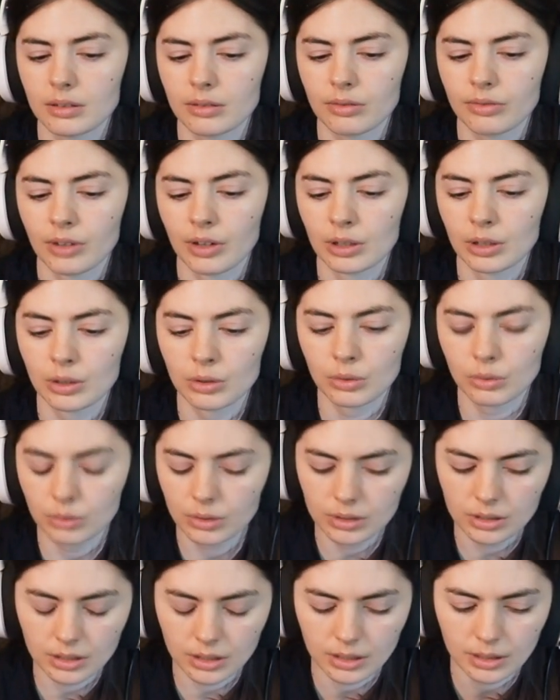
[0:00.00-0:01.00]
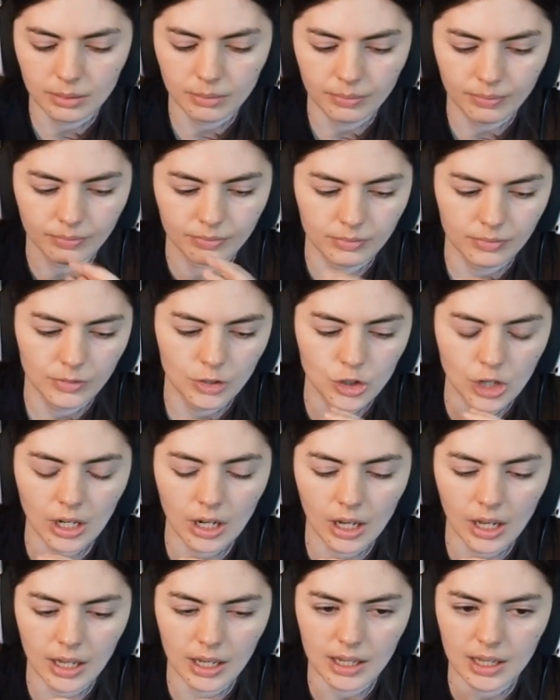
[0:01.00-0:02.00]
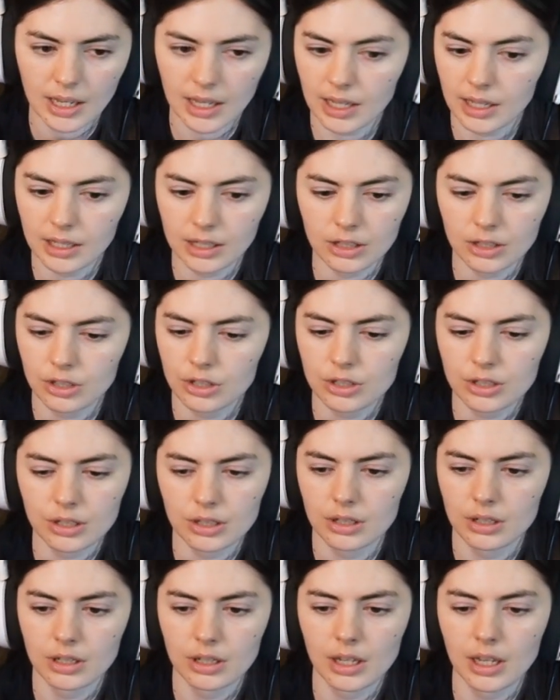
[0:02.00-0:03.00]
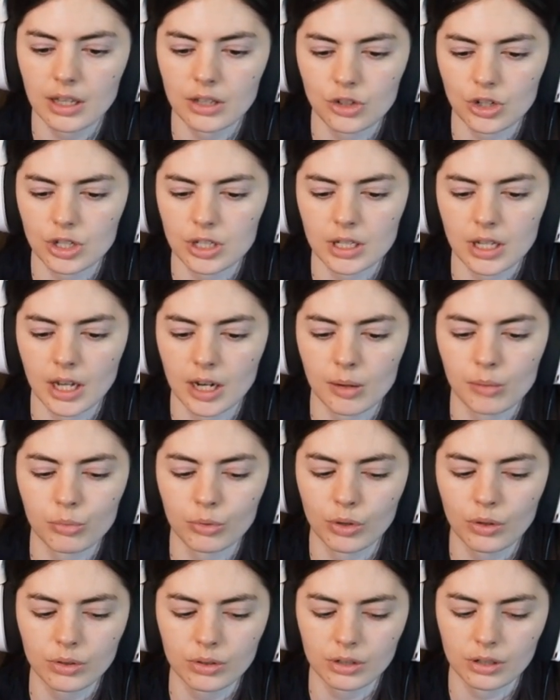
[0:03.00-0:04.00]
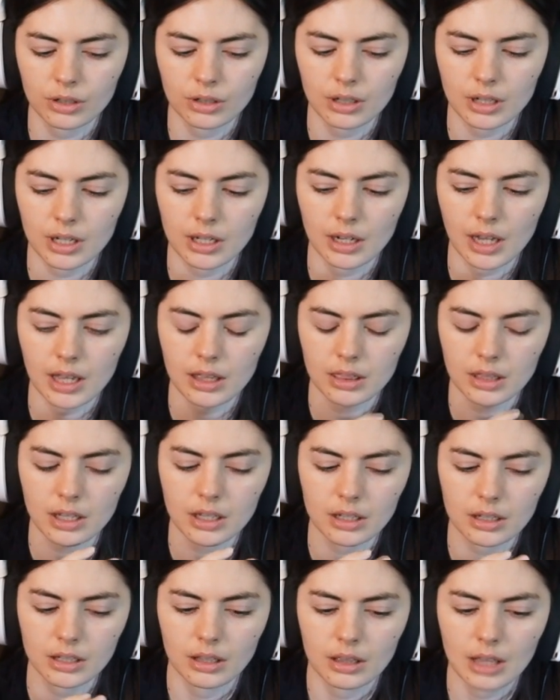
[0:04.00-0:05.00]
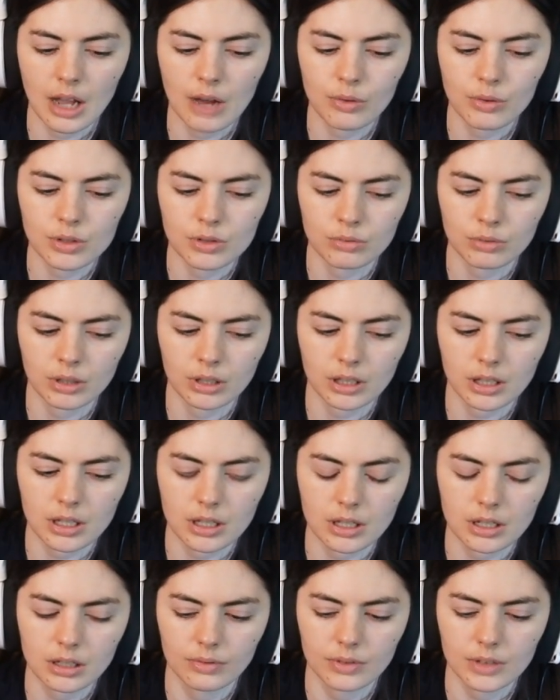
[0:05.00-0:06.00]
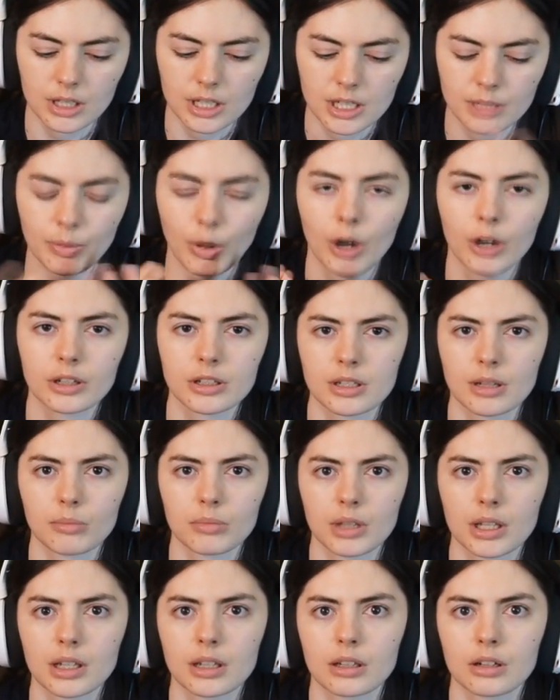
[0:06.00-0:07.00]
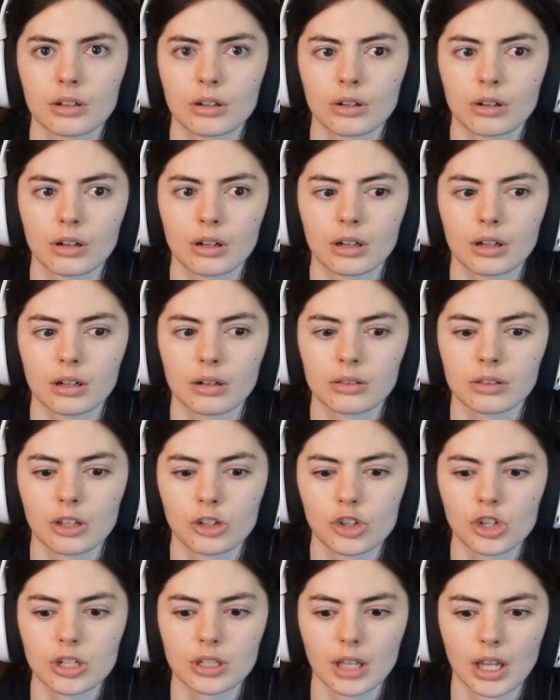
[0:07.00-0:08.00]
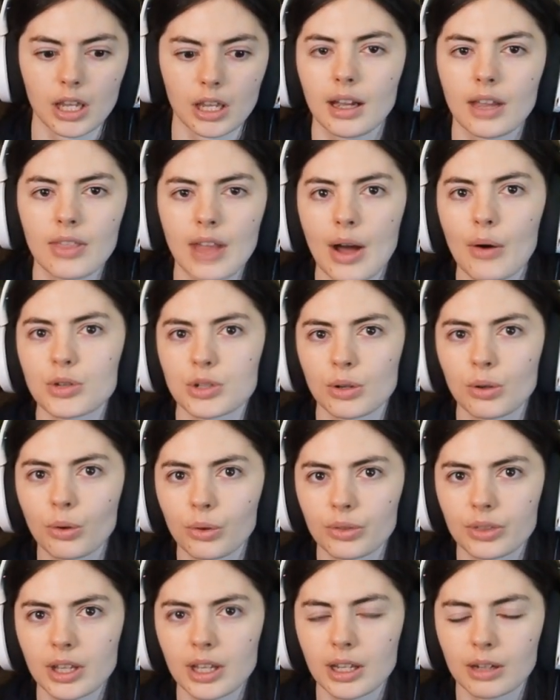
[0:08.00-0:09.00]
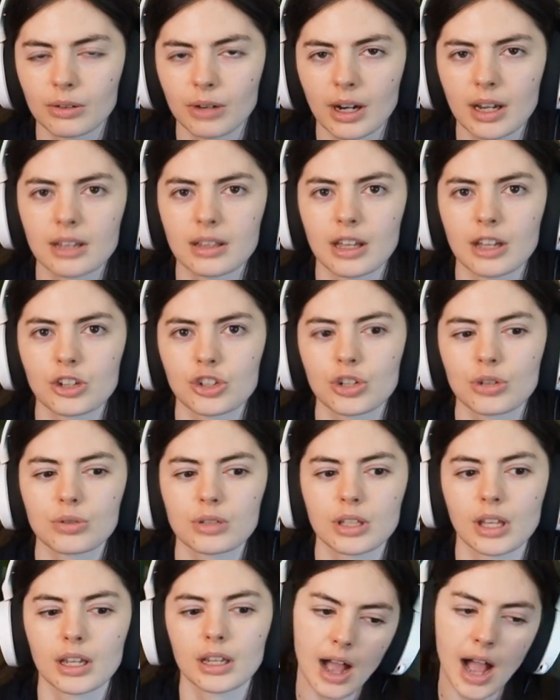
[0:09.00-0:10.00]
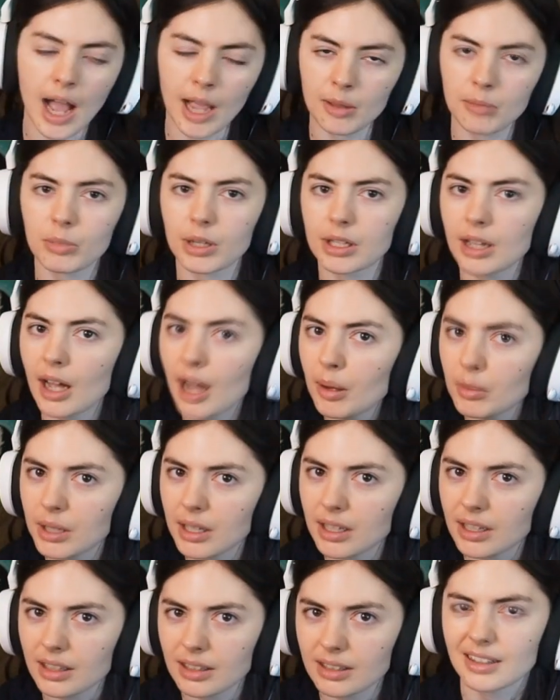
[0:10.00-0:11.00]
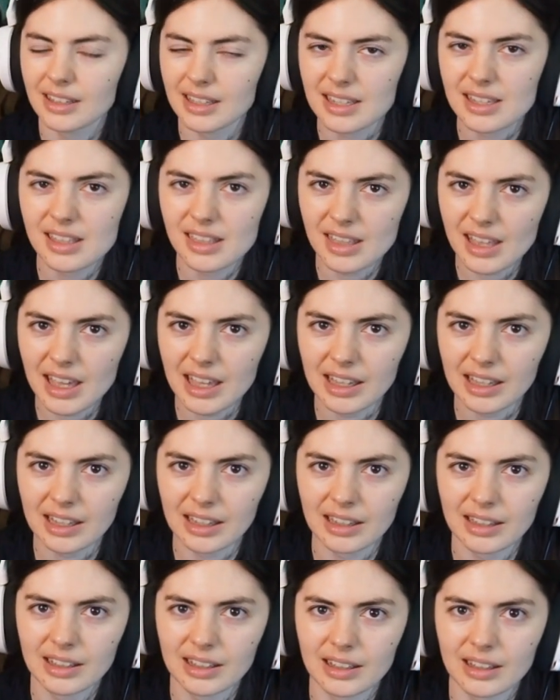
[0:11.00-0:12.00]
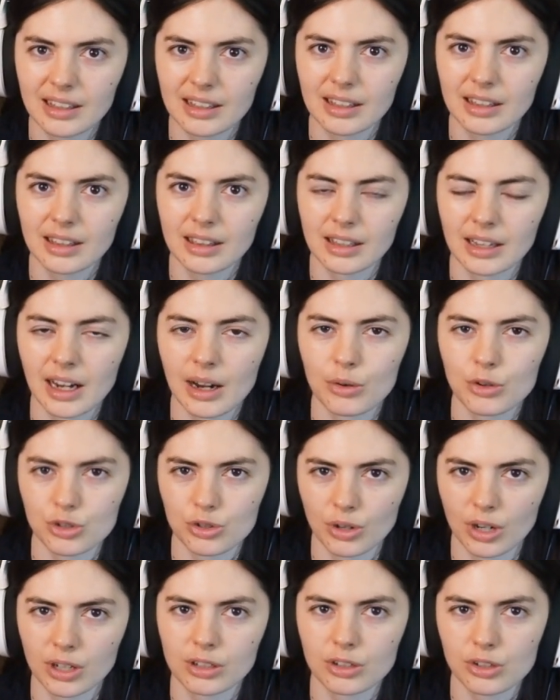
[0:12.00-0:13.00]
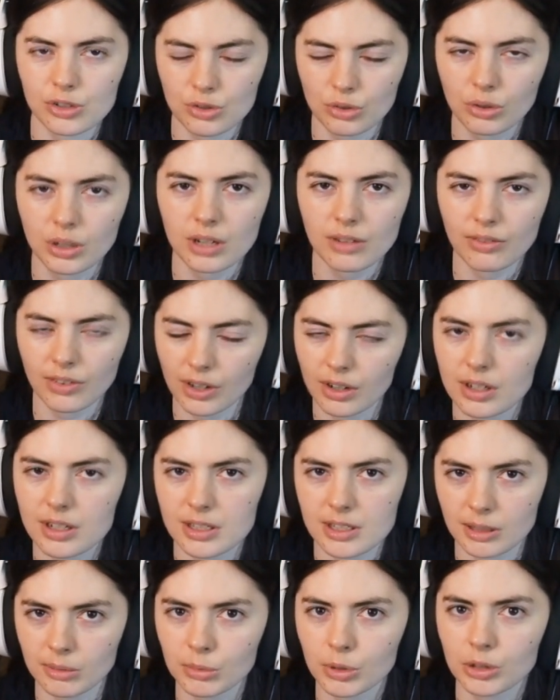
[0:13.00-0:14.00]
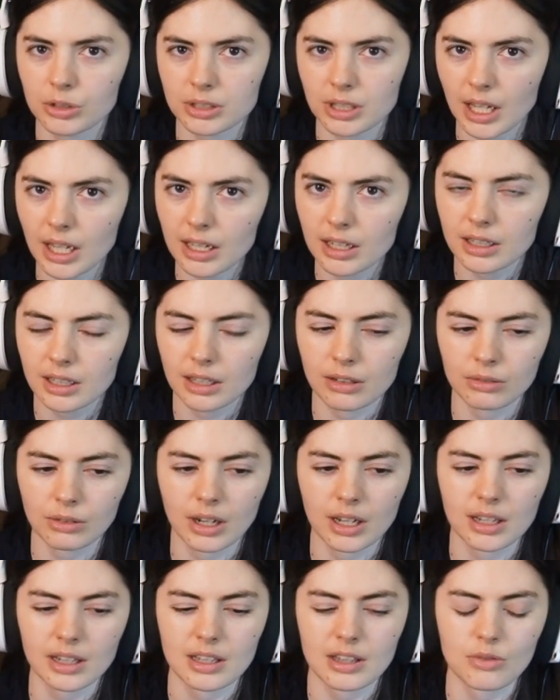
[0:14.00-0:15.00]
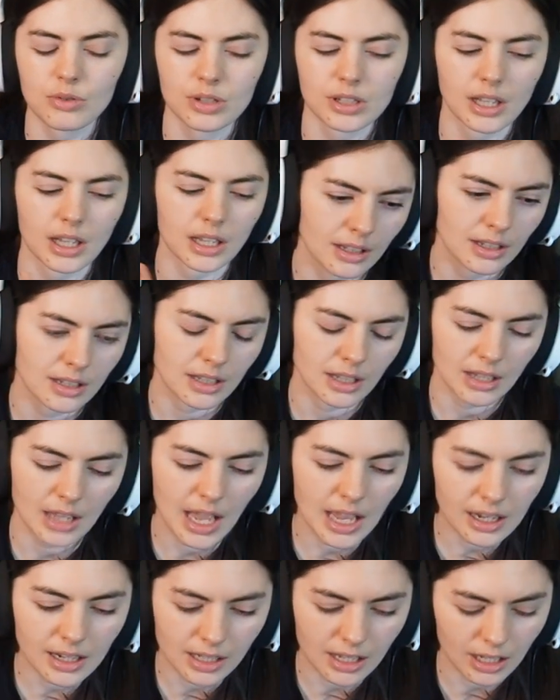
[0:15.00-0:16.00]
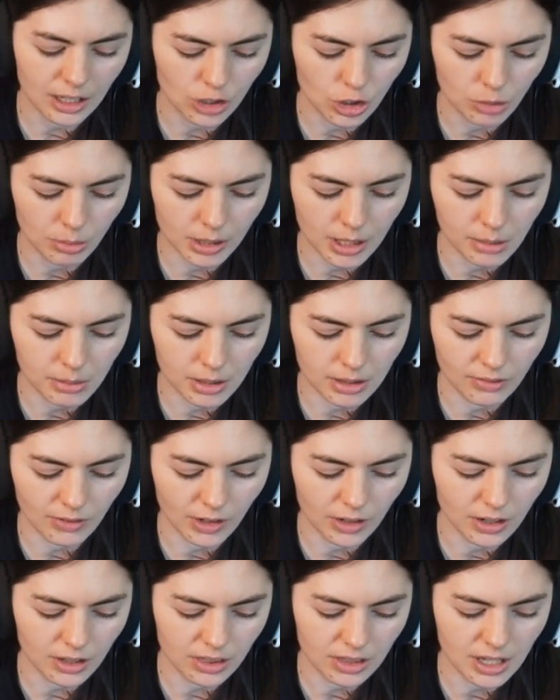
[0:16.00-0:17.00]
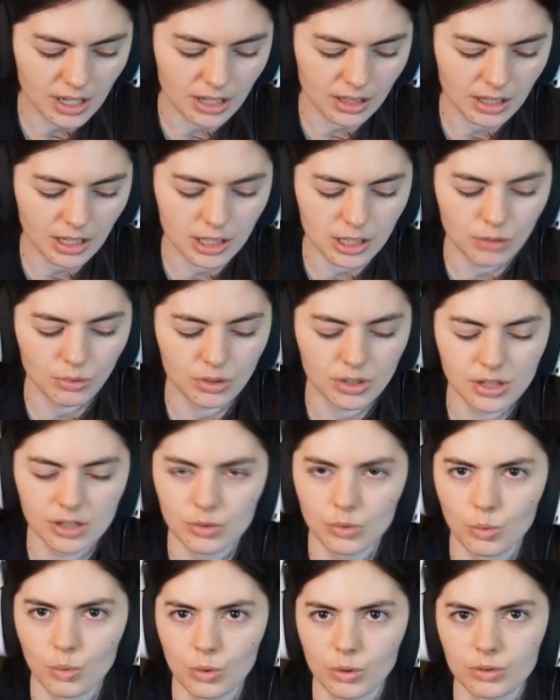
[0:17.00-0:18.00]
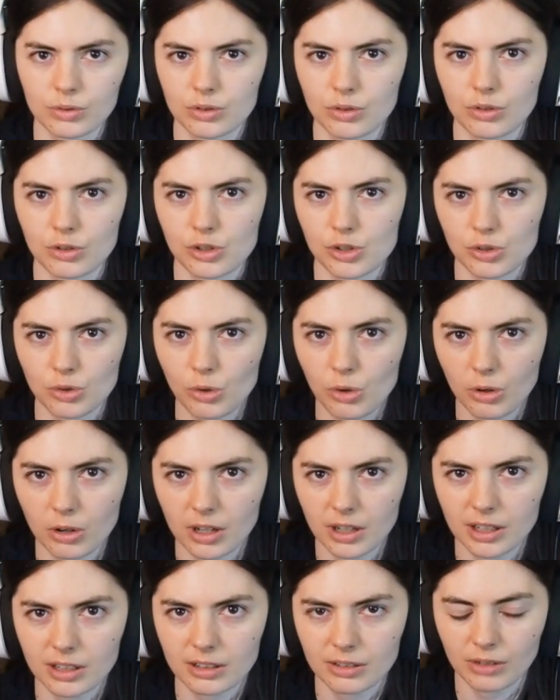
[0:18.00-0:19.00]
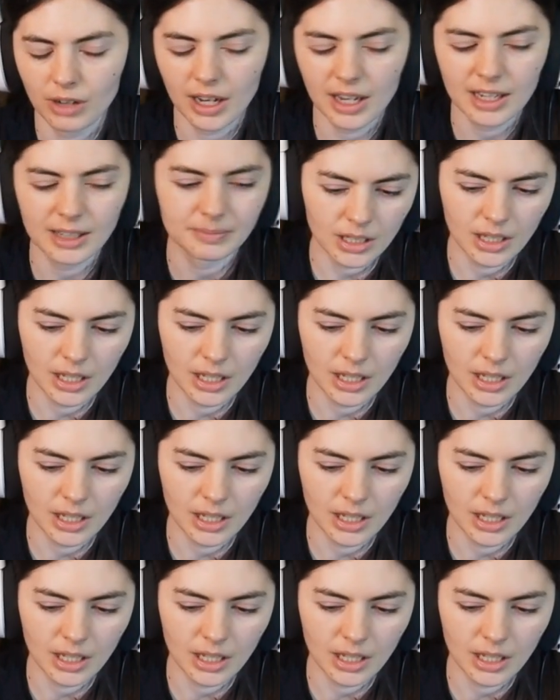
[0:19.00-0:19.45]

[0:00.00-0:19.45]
Fellow Jedi, and it just kind of broke her. And I think that was really sparked something in her that she's like, and that was the whole thing, right? That she was like, I'm becoming this thing that I was trying to destroy, very similar to Anakin, right? He was like, Anakin, you're becoming the very thing that you were sworn to destroy, right?